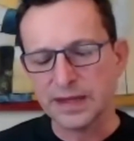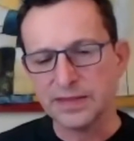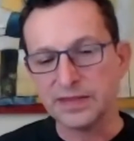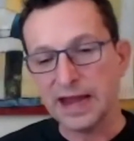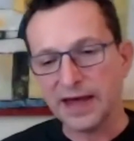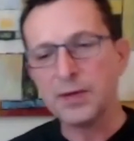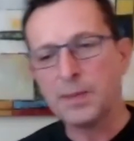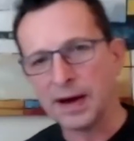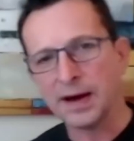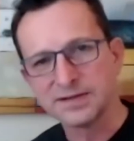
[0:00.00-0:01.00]
the other
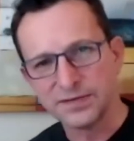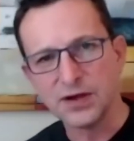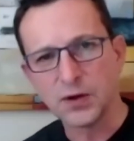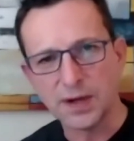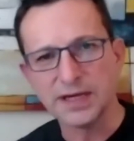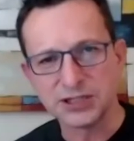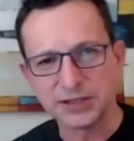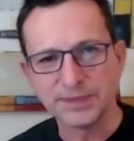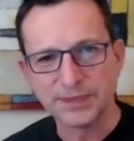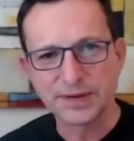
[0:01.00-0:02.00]
part of the
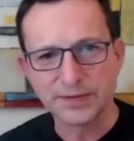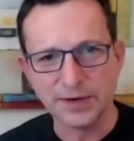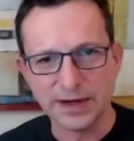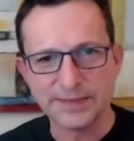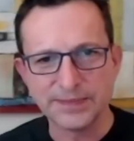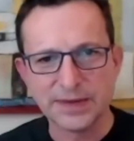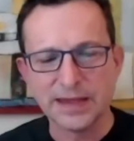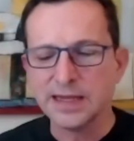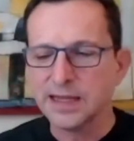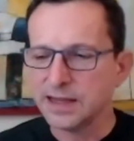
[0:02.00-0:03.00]
equation, right?
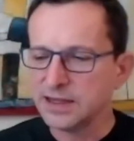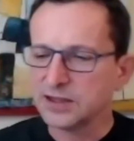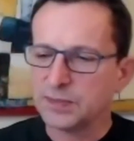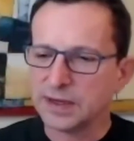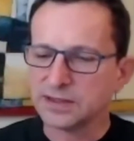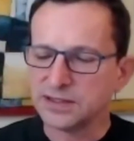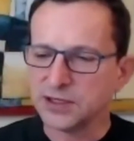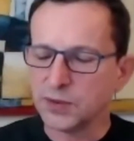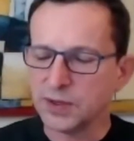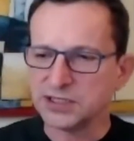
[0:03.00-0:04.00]
And the other part of the
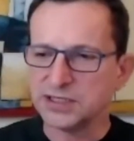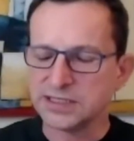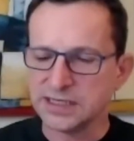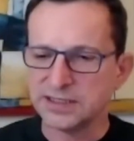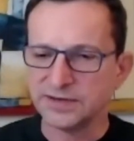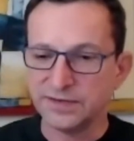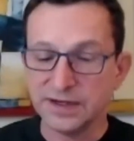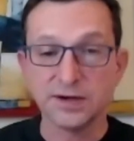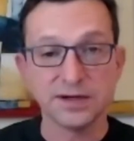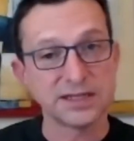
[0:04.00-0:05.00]
equation is
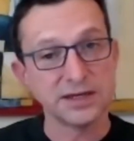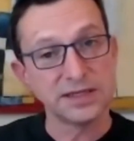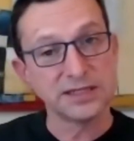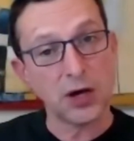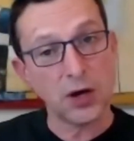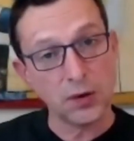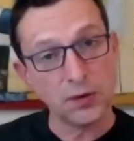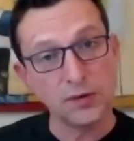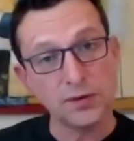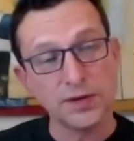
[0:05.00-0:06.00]
interference. So this
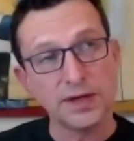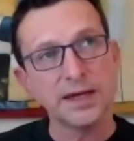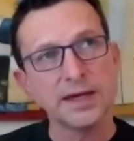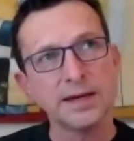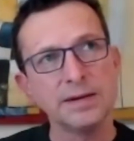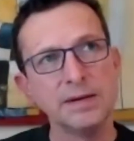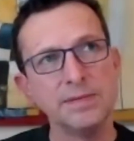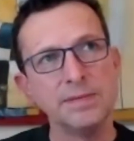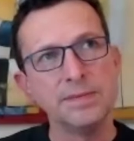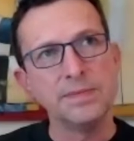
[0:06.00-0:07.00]
whole
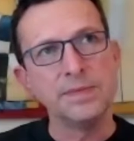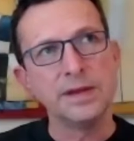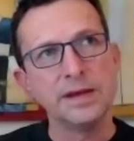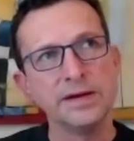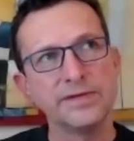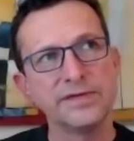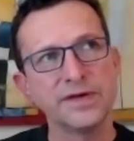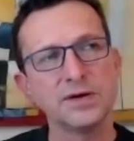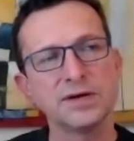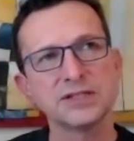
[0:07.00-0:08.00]

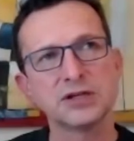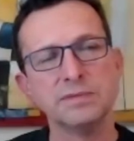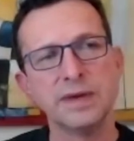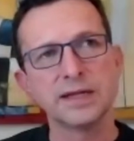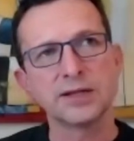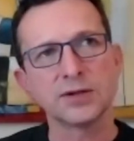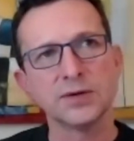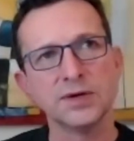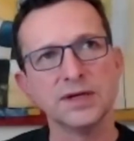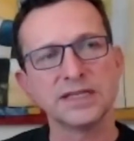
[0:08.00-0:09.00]
focus on mental
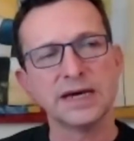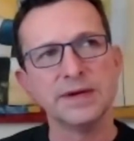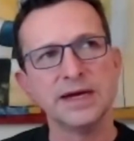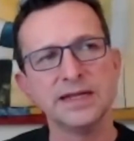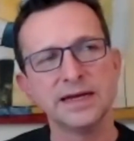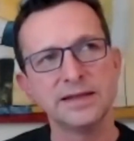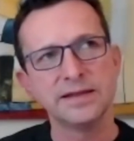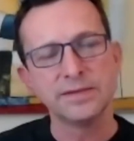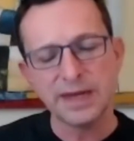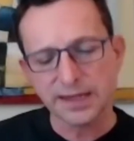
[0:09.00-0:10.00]
noise, and
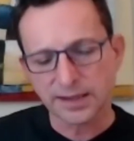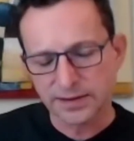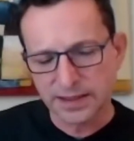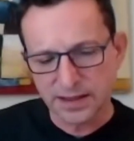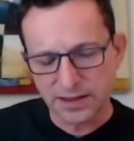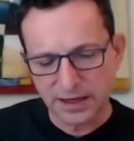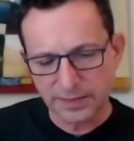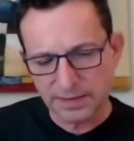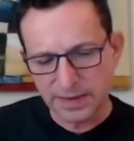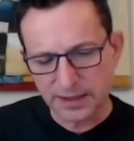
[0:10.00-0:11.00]
the other thing
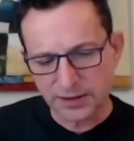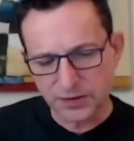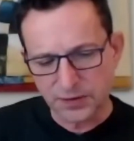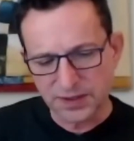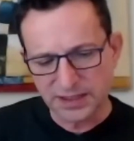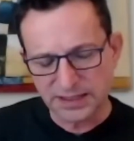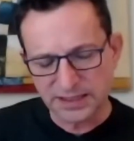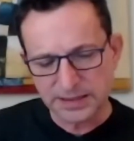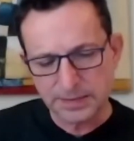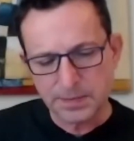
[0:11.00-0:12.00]
about mental noise
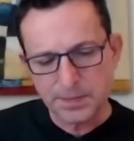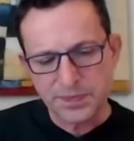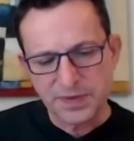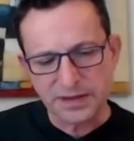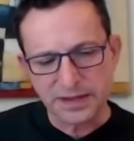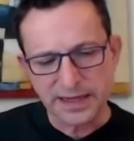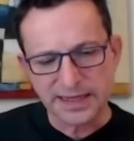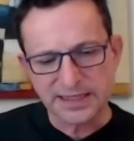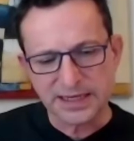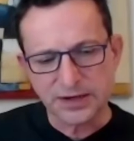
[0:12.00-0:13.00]
is that
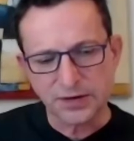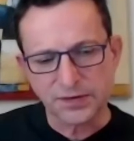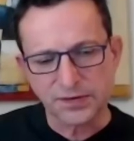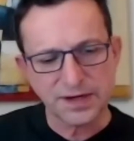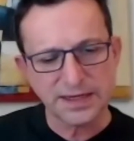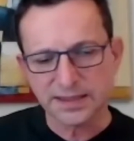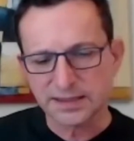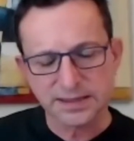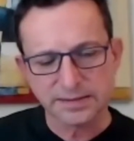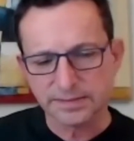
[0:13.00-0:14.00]
it's
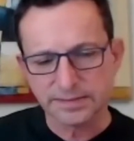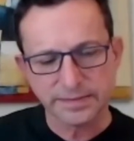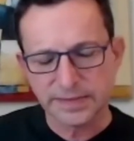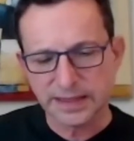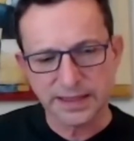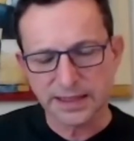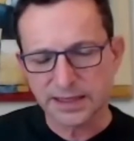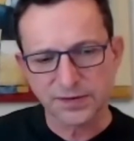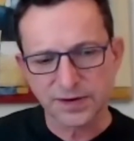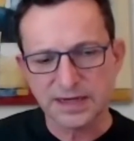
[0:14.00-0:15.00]
increased at a
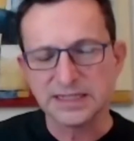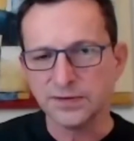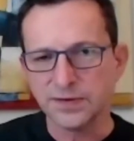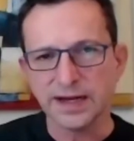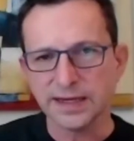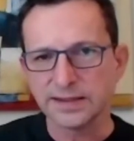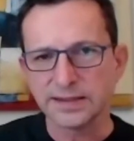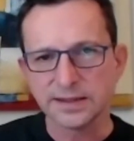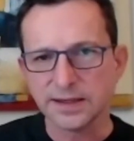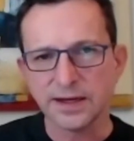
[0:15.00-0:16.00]
crazy
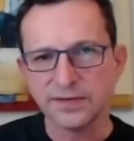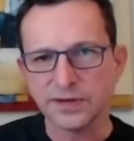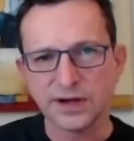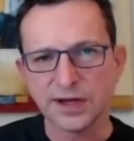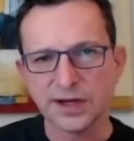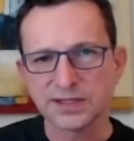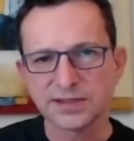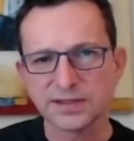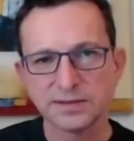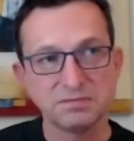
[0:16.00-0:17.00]
rate over the
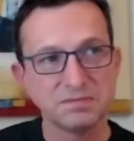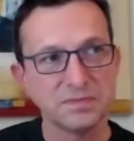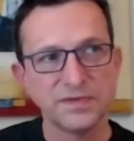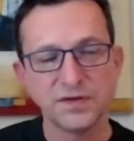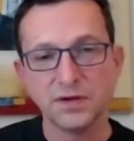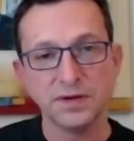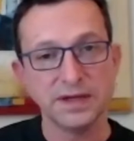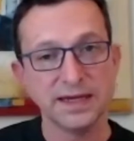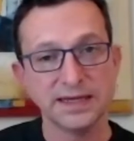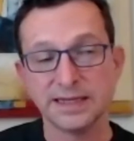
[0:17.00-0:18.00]
last few
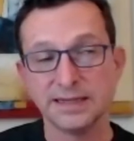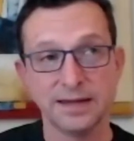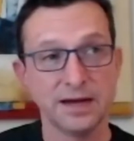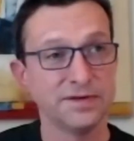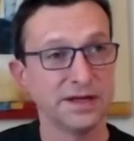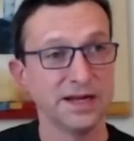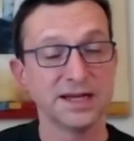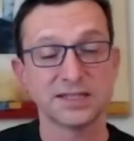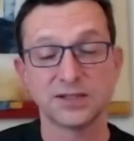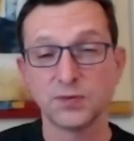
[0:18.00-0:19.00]
years, and over the
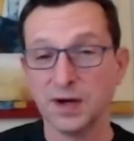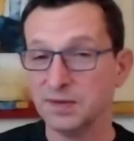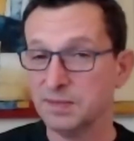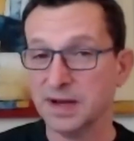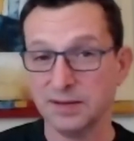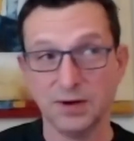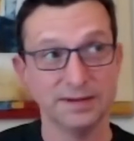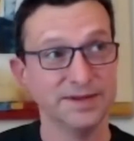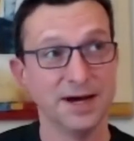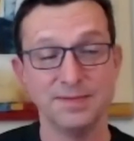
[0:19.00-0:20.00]
last 12 months,
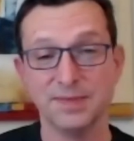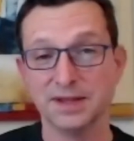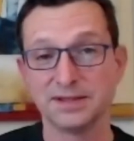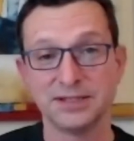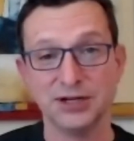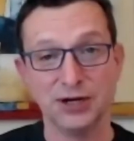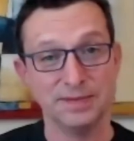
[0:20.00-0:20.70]
9 months, in